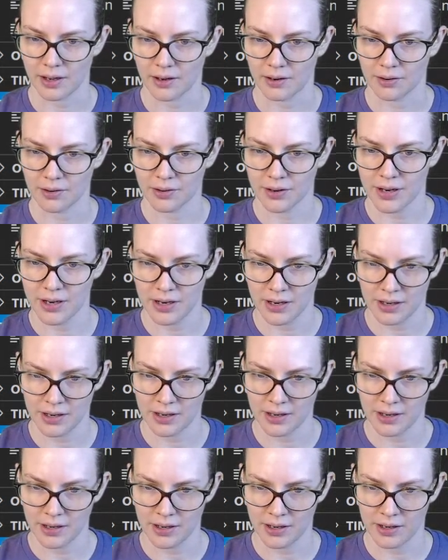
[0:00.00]

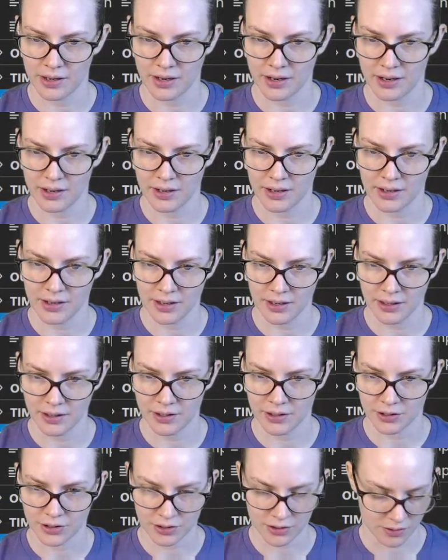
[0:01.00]
Read
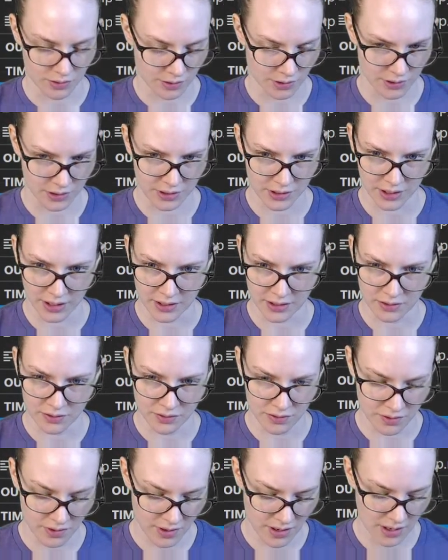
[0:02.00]
underscore
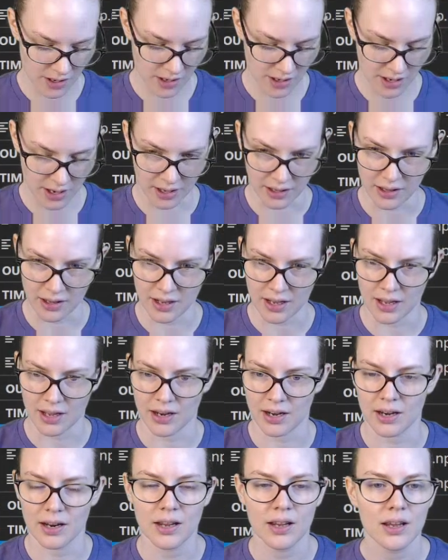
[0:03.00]
CSV, and
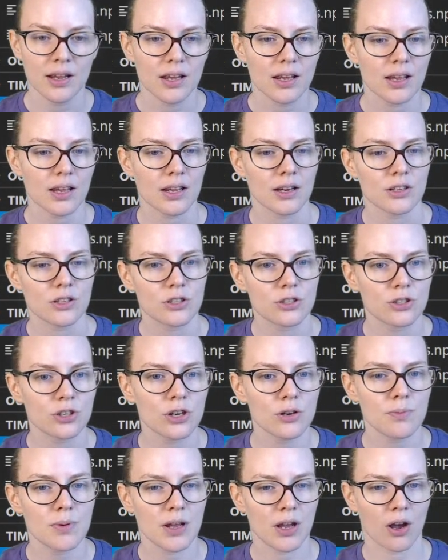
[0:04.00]
then it should
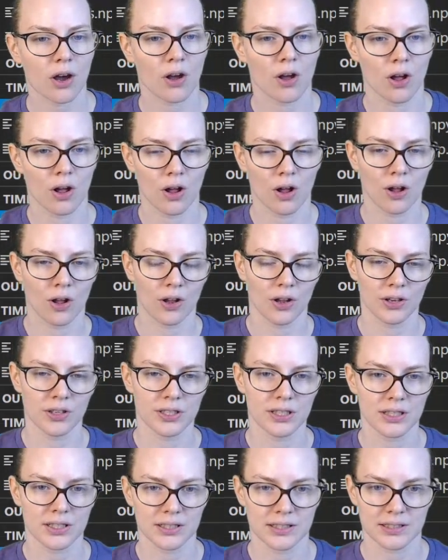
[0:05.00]
be called
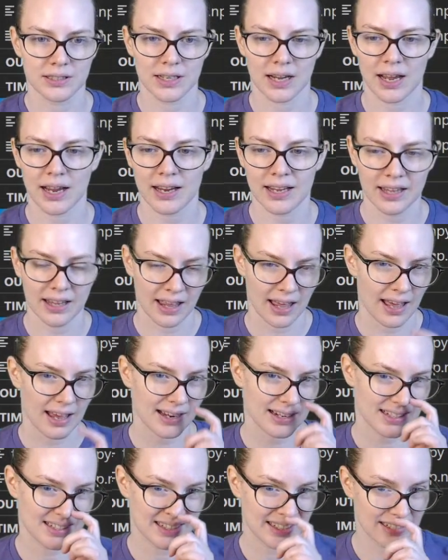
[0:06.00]

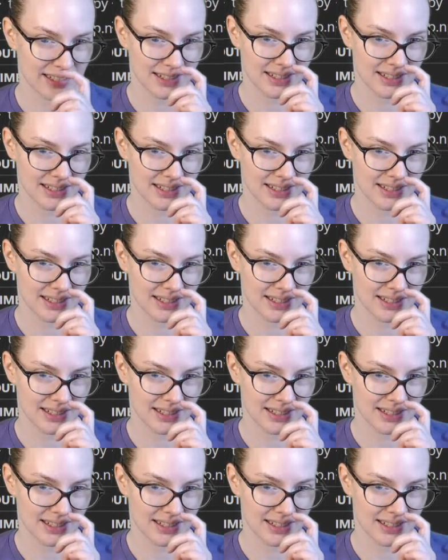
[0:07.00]
dialect